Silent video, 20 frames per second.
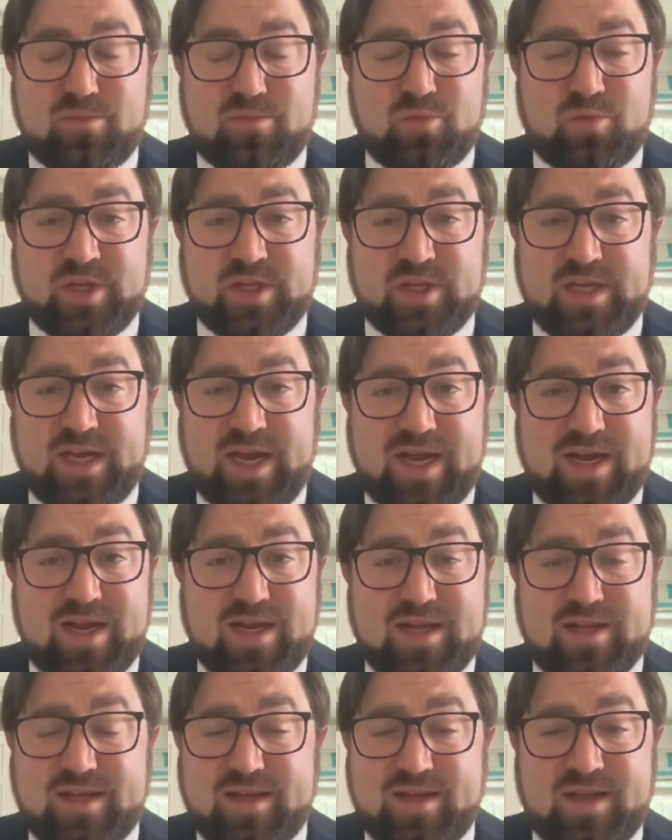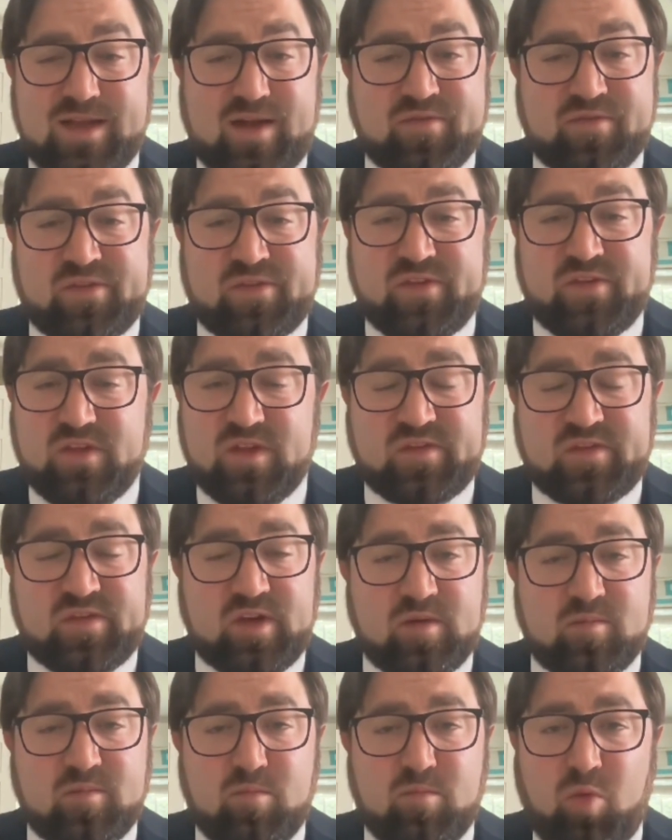really, I've seen this
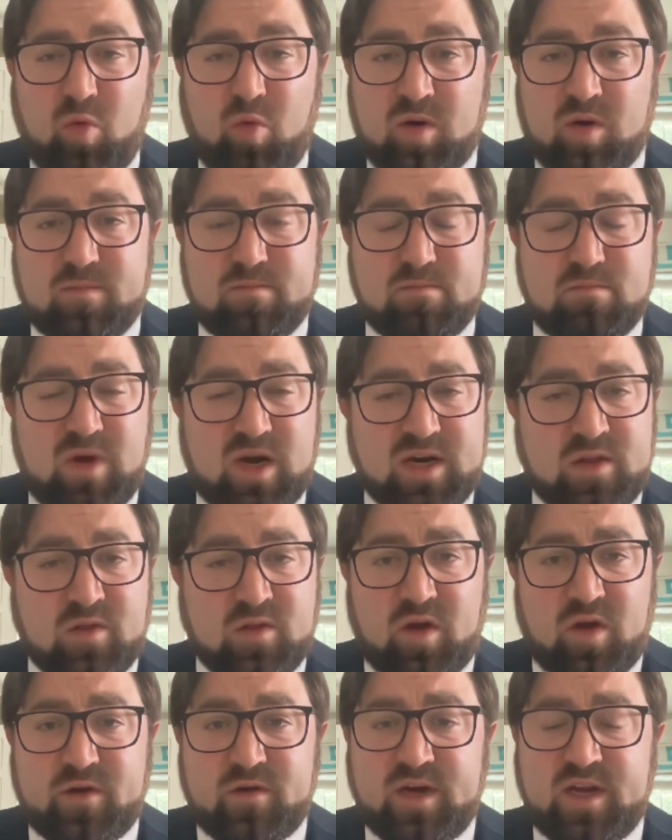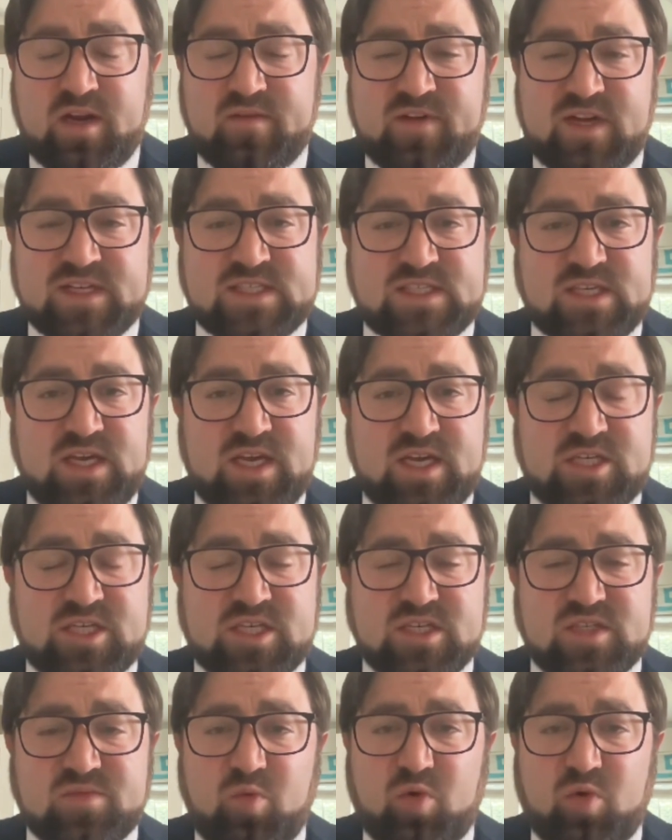in more money laundering investigations,